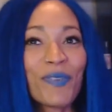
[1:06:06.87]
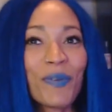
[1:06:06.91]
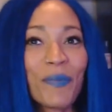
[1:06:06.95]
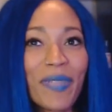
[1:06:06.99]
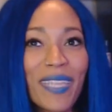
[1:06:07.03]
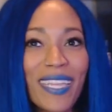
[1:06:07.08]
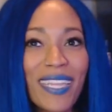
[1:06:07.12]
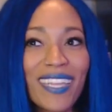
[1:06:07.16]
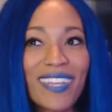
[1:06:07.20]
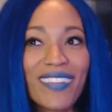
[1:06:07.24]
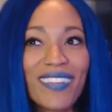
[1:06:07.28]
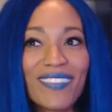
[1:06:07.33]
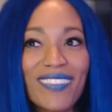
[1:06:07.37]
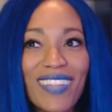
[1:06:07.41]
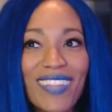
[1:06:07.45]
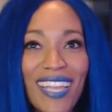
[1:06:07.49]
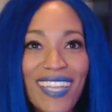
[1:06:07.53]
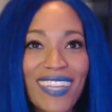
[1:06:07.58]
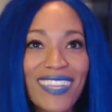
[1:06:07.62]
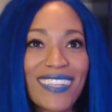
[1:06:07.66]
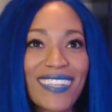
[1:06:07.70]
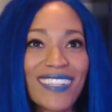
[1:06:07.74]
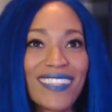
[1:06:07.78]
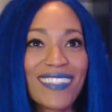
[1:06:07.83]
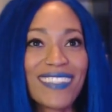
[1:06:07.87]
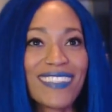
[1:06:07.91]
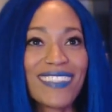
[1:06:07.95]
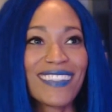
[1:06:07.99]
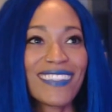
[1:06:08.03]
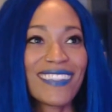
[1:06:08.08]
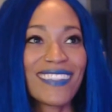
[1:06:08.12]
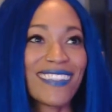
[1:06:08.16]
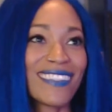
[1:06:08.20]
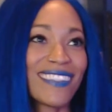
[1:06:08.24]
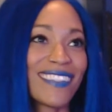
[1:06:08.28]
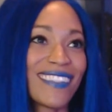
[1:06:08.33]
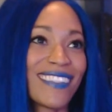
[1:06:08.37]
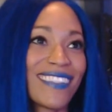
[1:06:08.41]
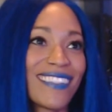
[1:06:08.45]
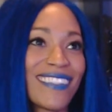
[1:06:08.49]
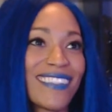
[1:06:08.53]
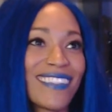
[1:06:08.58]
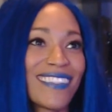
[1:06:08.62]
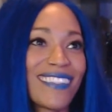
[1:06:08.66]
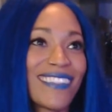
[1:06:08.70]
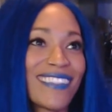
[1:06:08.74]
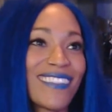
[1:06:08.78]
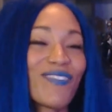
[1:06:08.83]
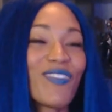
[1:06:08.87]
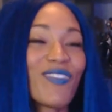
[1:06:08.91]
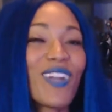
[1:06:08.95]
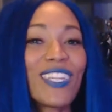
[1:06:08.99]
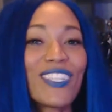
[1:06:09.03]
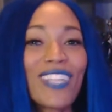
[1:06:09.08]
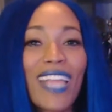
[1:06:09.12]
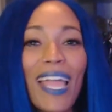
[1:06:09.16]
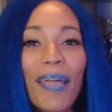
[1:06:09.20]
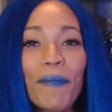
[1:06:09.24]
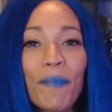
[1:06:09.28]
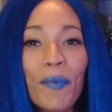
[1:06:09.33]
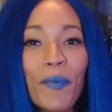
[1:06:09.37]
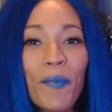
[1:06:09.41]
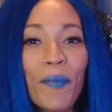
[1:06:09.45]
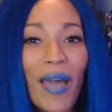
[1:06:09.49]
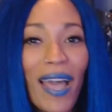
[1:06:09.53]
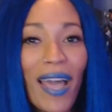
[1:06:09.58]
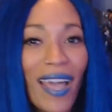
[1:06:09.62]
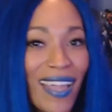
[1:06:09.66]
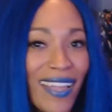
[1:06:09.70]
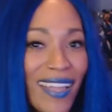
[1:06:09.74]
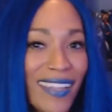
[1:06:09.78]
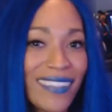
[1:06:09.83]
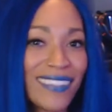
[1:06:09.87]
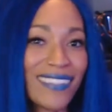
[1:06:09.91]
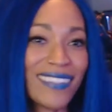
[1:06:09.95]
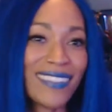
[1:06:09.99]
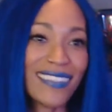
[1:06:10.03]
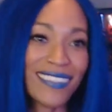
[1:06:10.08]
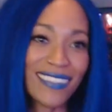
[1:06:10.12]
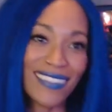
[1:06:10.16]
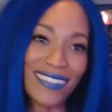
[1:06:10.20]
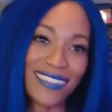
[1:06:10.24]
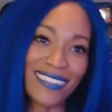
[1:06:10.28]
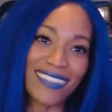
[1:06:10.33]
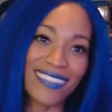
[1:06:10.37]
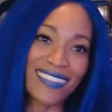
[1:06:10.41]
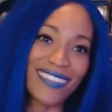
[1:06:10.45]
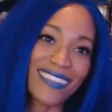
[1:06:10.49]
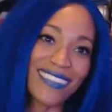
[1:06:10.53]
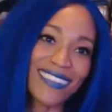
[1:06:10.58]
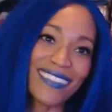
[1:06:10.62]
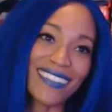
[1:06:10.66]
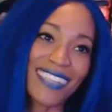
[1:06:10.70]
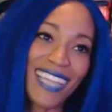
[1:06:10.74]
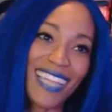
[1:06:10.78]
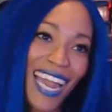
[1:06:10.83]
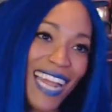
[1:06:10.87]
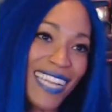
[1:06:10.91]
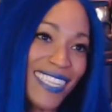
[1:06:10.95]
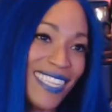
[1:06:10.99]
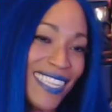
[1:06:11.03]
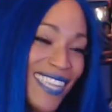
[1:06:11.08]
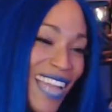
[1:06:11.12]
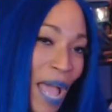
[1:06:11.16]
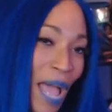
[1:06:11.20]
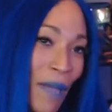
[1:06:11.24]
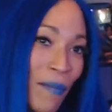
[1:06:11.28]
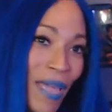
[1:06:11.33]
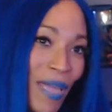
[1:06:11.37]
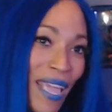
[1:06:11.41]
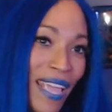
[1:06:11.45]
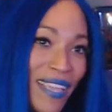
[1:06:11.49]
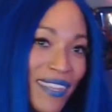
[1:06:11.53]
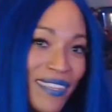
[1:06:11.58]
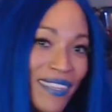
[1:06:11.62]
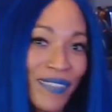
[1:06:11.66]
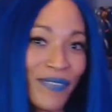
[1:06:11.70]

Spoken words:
gift, like a fresh apple pie that I did not bake,